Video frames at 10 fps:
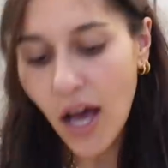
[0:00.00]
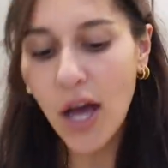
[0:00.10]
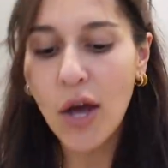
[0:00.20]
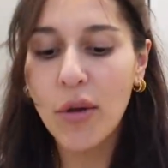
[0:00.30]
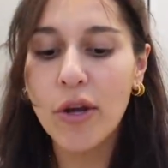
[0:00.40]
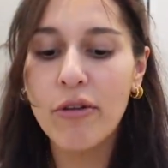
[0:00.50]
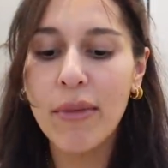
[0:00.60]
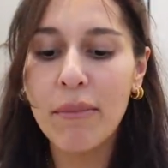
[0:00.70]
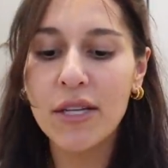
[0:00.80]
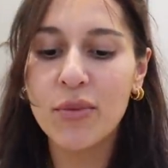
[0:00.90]
Oh, who
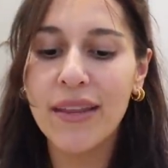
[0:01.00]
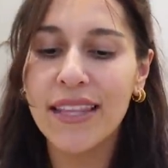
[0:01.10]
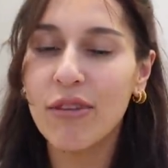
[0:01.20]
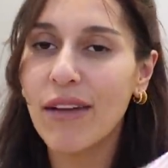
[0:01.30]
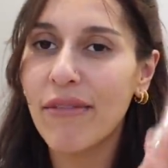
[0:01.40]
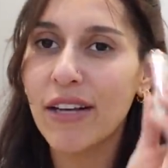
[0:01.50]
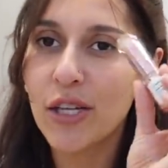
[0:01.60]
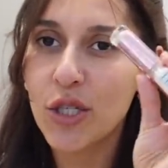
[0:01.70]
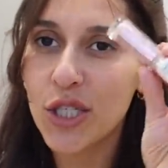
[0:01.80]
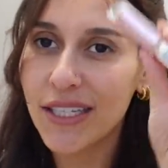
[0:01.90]
remembers when the
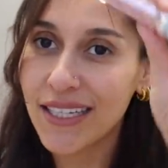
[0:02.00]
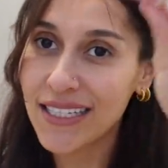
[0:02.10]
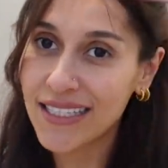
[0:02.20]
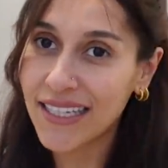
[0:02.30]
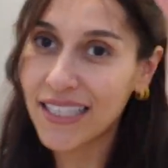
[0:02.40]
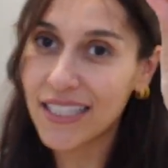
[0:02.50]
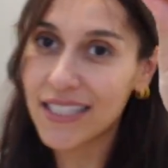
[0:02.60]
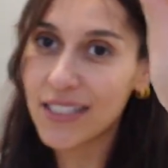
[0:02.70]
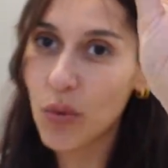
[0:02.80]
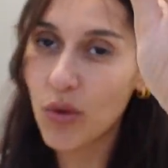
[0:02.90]
Revolution
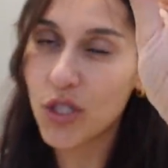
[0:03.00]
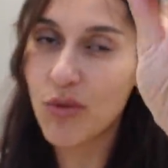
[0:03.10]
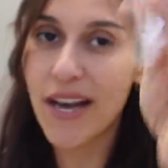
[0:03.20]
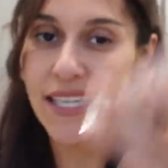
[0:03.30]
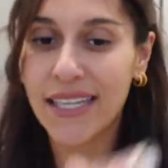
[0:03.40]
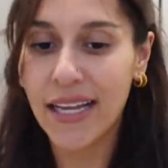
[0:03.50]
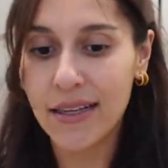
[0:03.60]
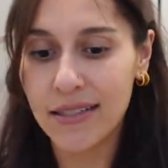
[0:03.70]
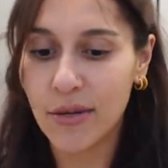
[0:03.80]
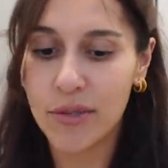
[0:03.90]
concealers were trending
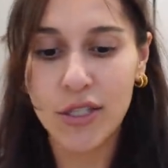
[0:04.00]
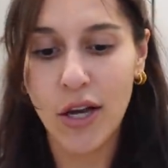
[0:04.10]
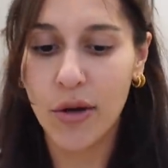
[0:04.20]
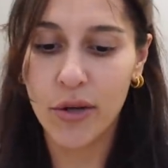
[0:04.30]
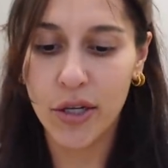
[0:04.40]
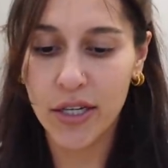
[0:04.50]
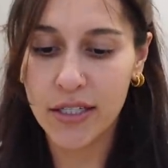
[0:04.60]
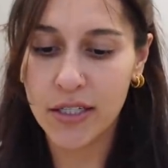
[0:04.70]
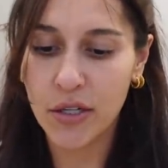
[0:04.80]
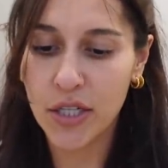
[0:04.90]
because they were so good and
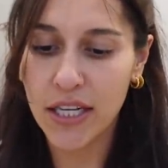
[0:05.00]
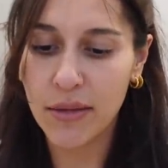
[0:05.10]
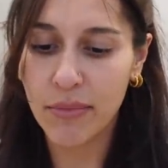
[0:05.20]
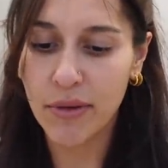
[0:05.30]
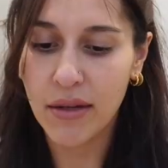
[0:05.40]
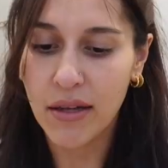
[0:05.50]
so cheap?